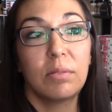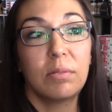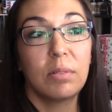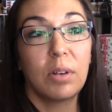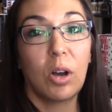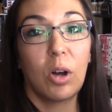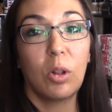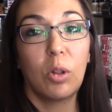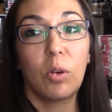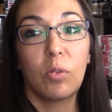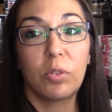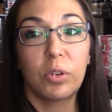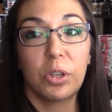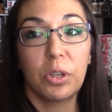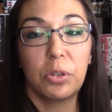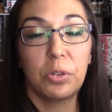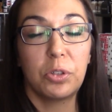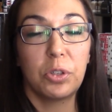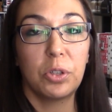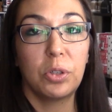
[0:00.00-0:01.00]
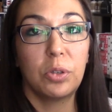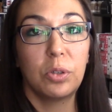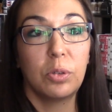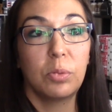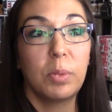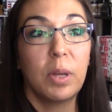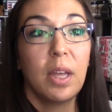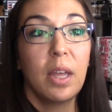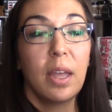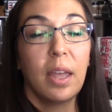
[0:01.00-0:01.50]
all over
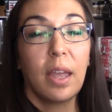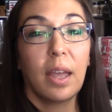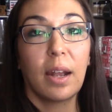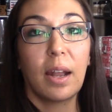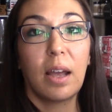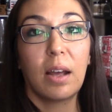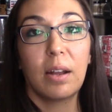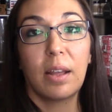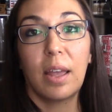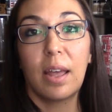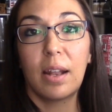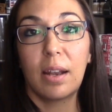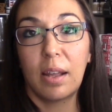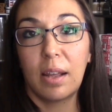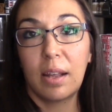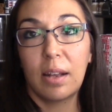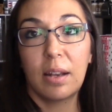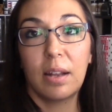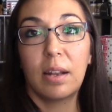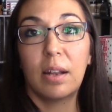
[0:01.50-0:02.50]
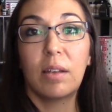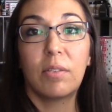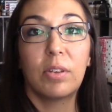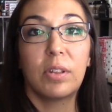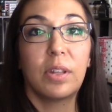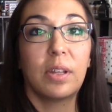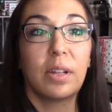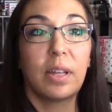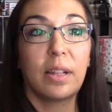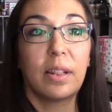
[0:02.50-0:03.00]
YouTube, and how to edit and
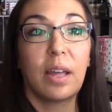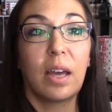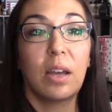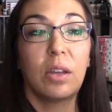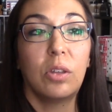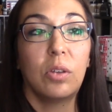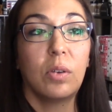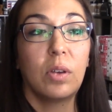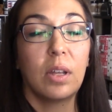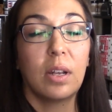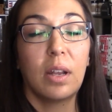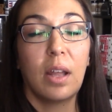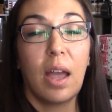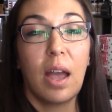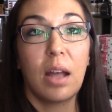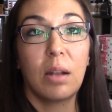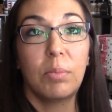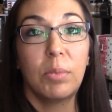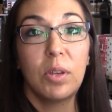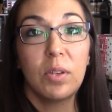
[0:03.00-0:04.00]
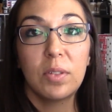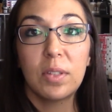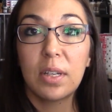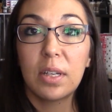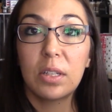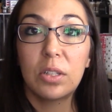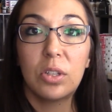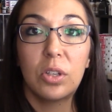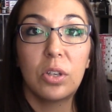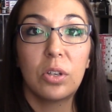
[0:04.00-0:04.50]
everything like that. You can add
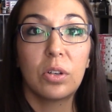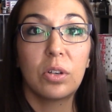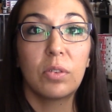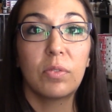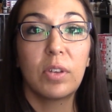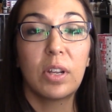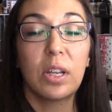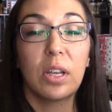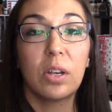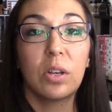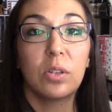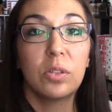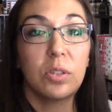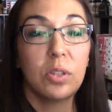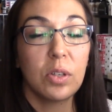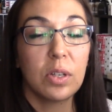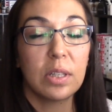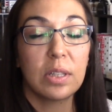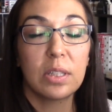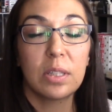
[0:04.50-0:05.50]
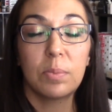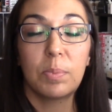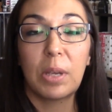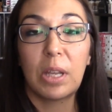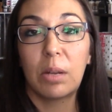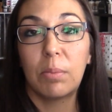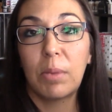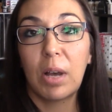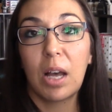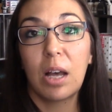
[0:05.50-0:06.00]
music to your videos, you can speed
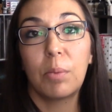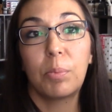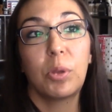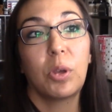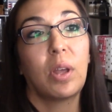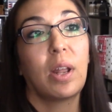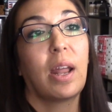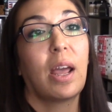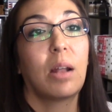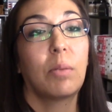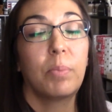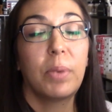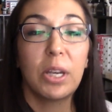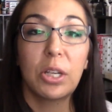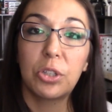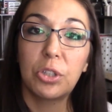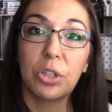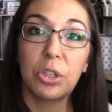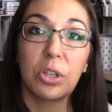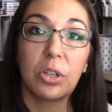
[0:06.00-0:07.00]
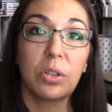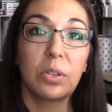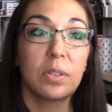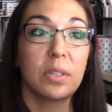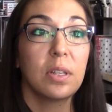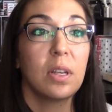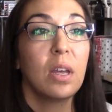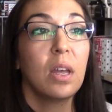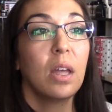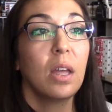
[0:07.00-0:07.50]
them up, you can add pictures,
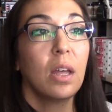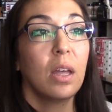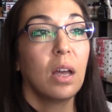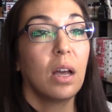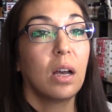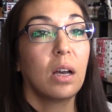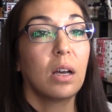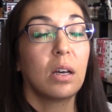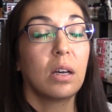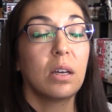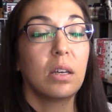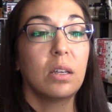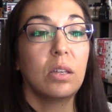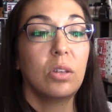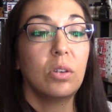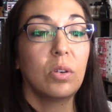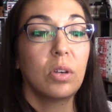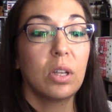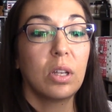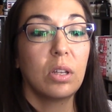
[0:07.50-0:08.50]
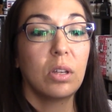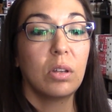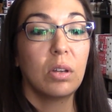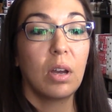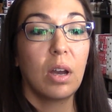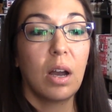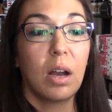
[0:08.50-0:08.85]
you can